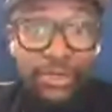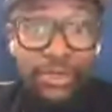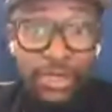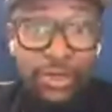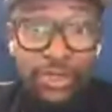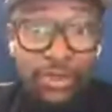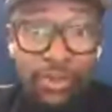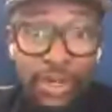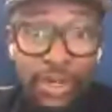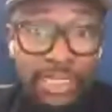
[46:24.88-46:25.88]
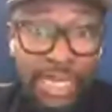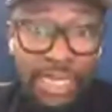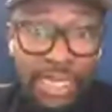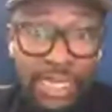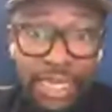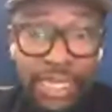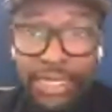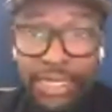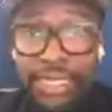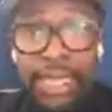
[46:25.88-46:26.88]
you know, for film, it's
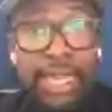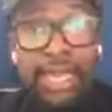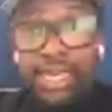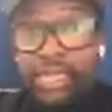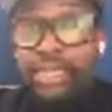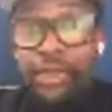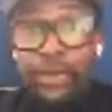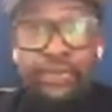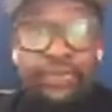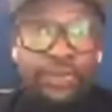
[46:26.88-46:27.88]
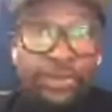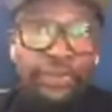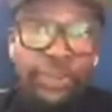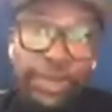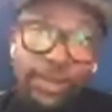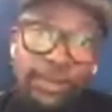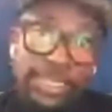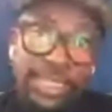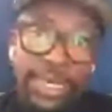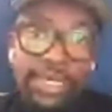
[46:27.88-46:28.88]
like sure you may be doing a film for a
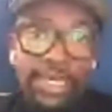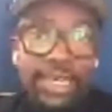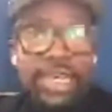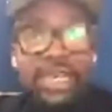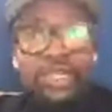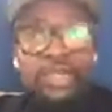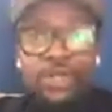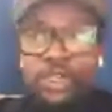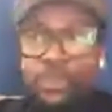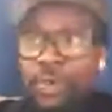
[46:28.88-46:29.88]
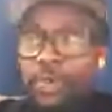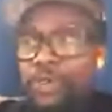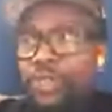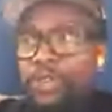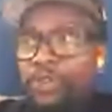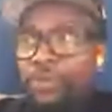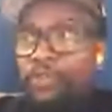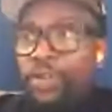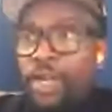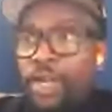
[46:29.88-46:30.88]
couple of months and like you have the
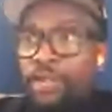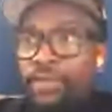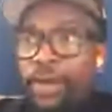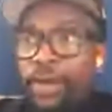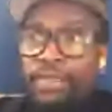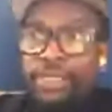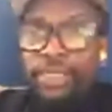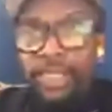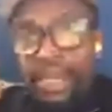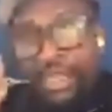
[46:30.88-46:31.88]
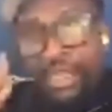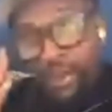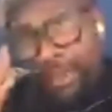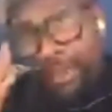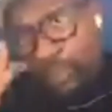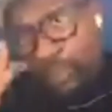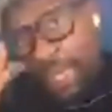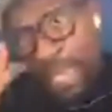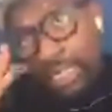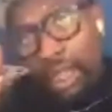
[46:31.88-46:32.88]
weekend off, but like you may be at
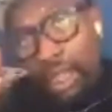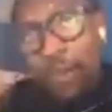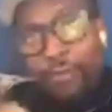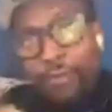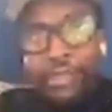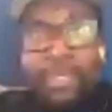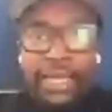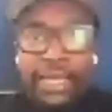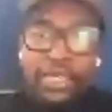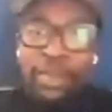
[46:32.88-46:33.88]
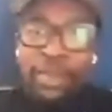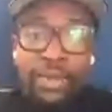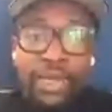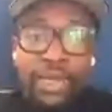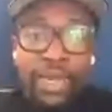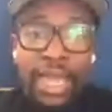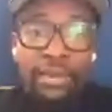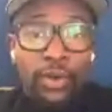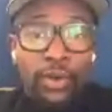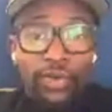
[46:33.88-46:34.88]
work from six, you know,
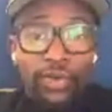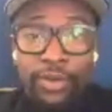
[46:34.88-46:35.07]
a.m. to